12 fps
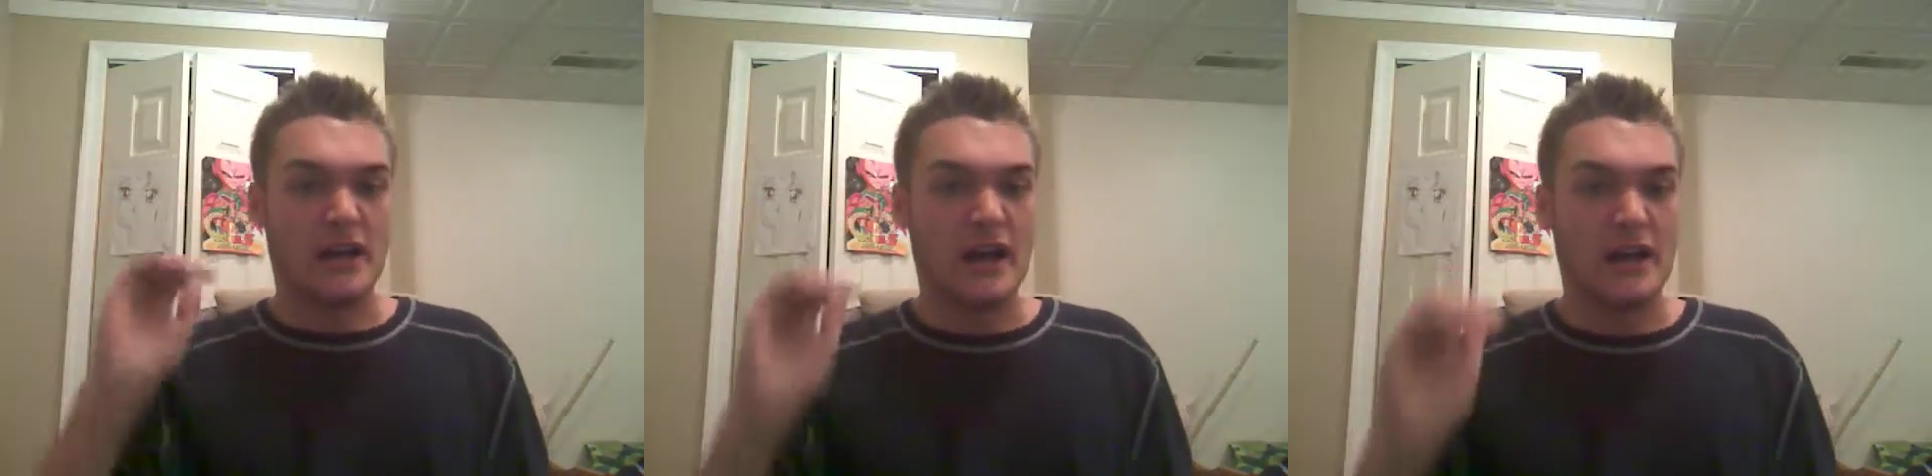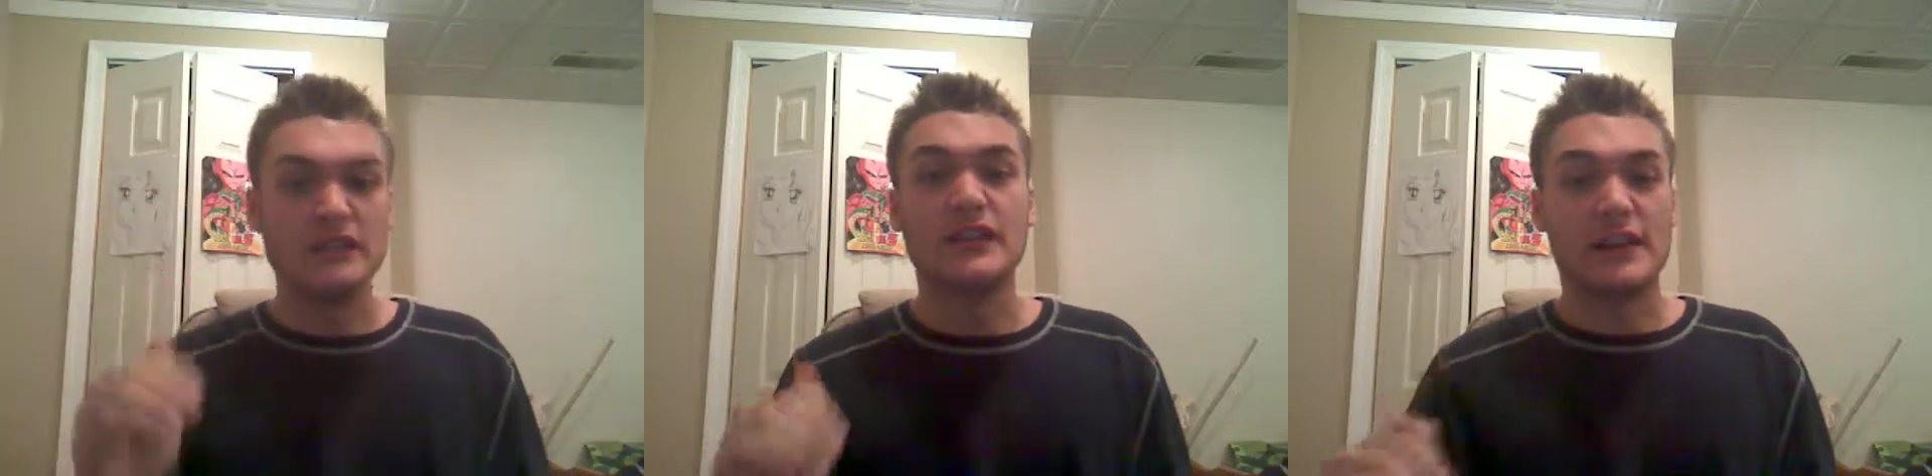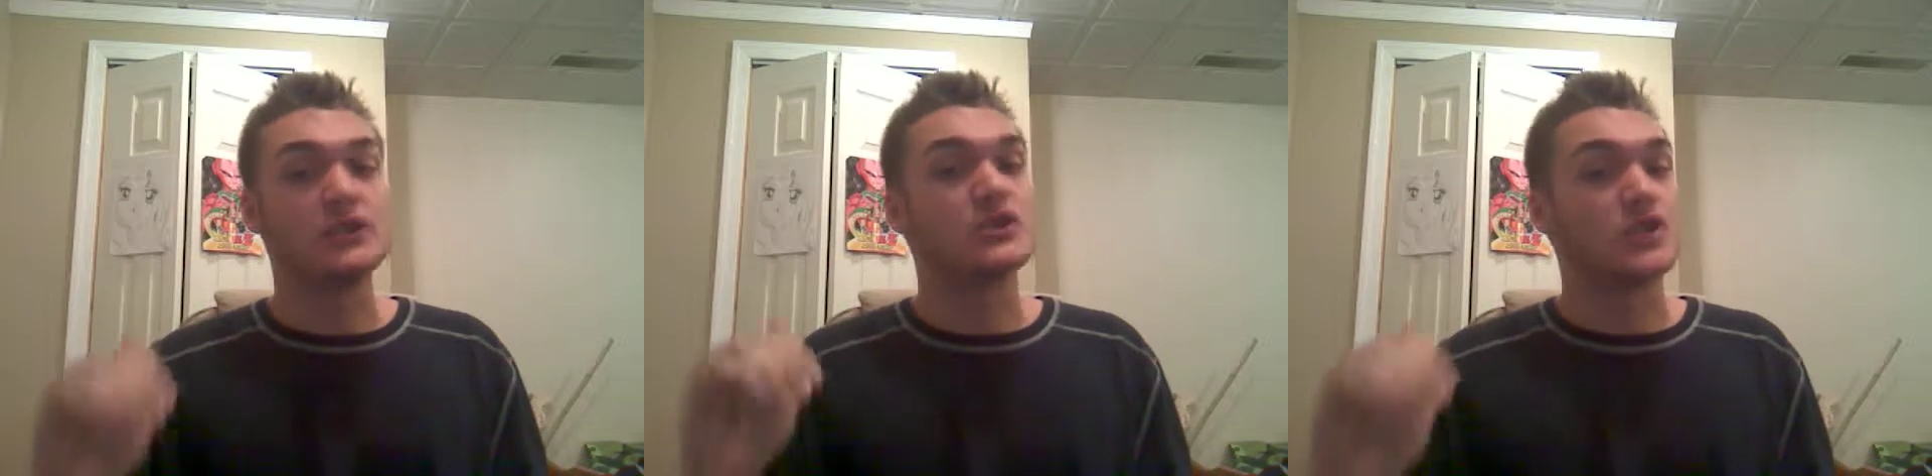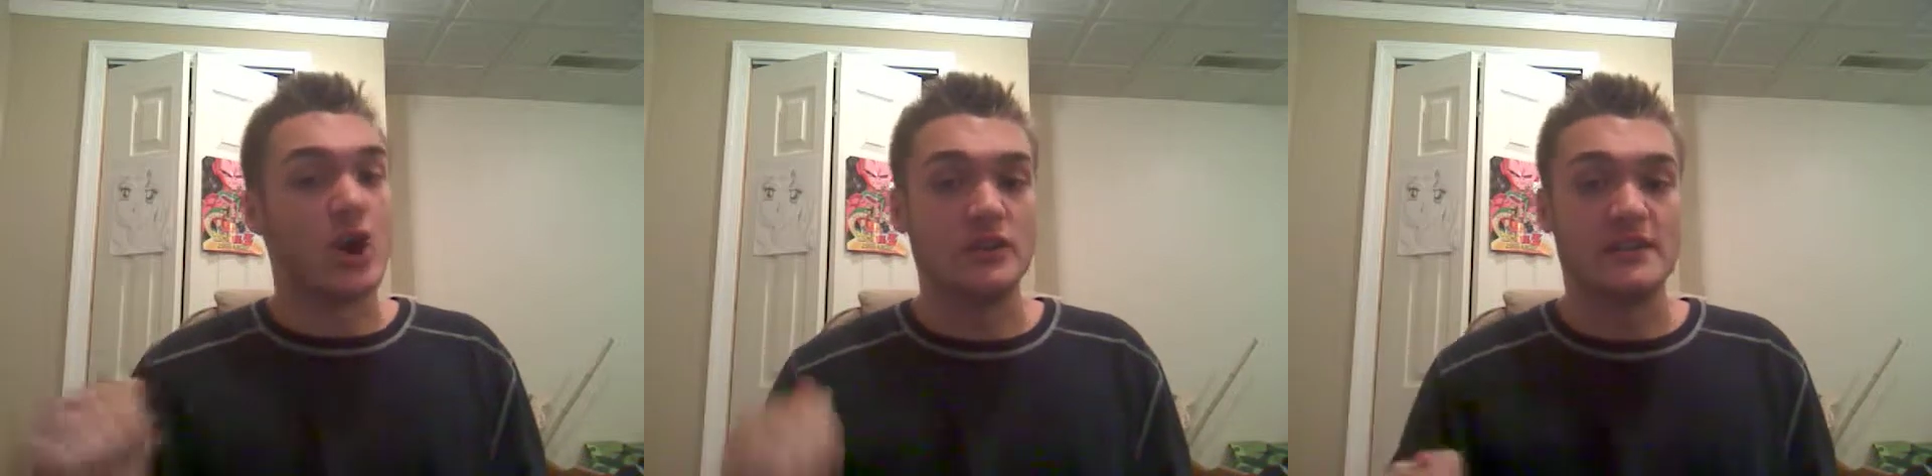lot like
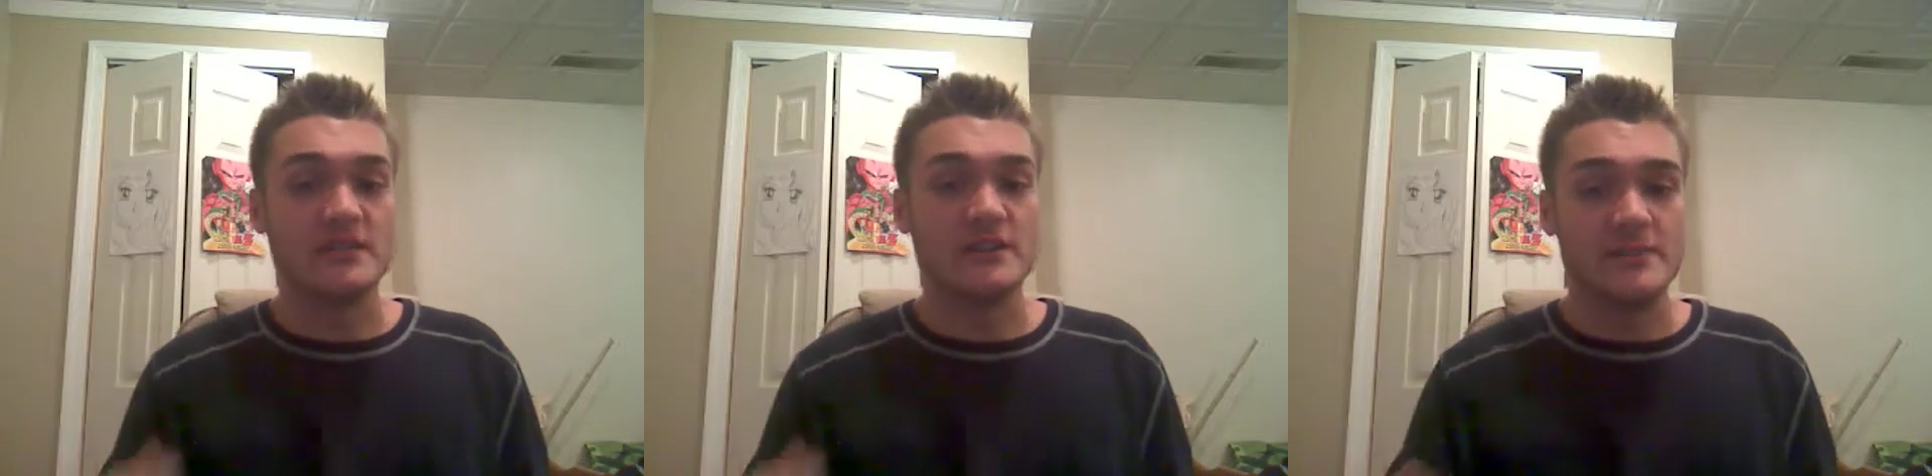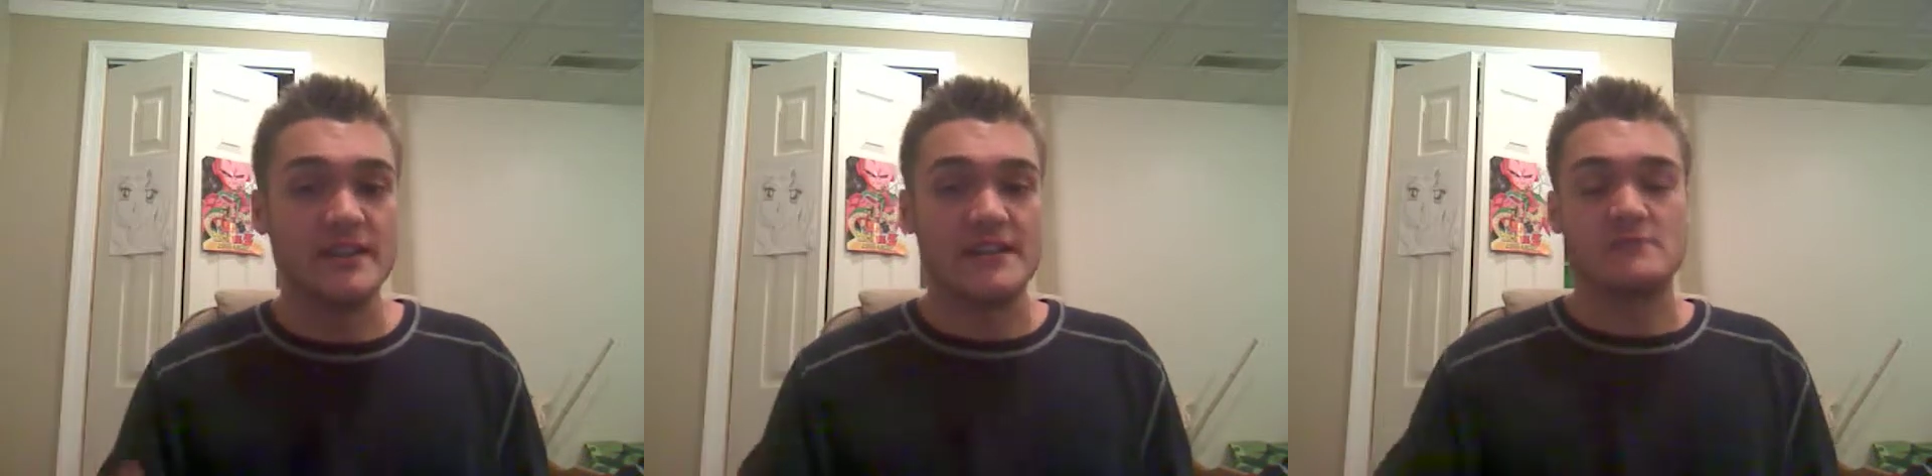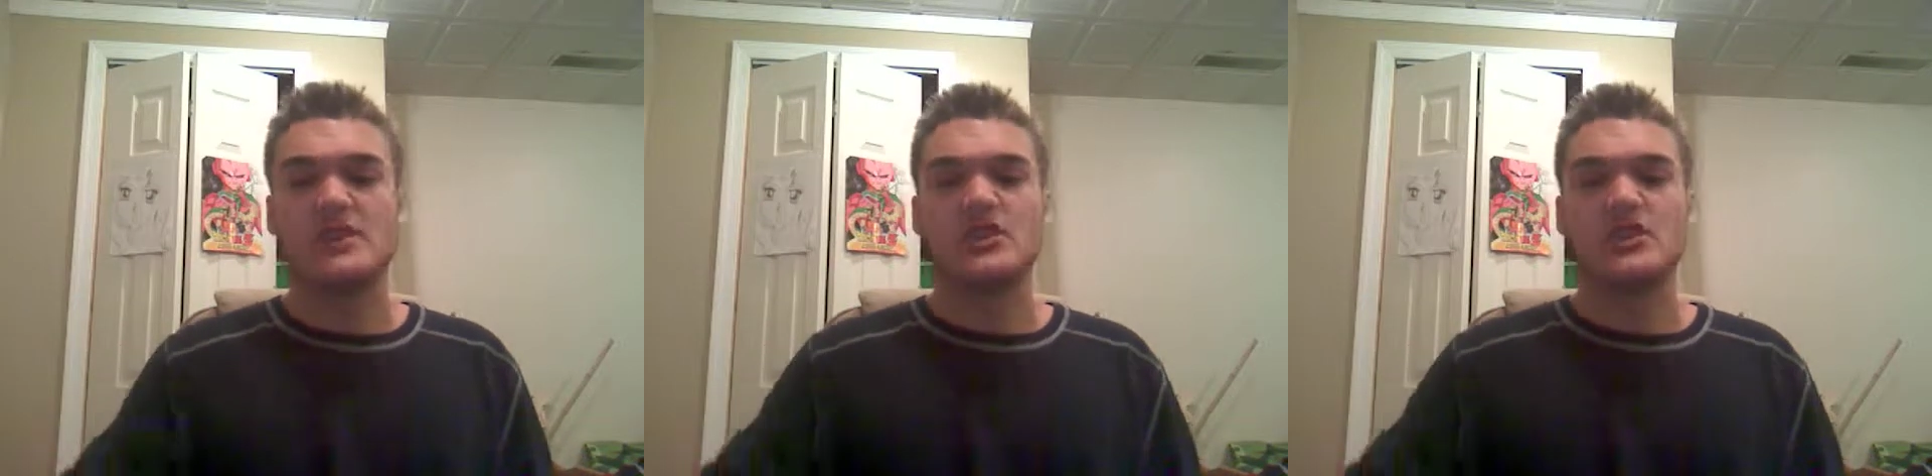Charlie in the beginning,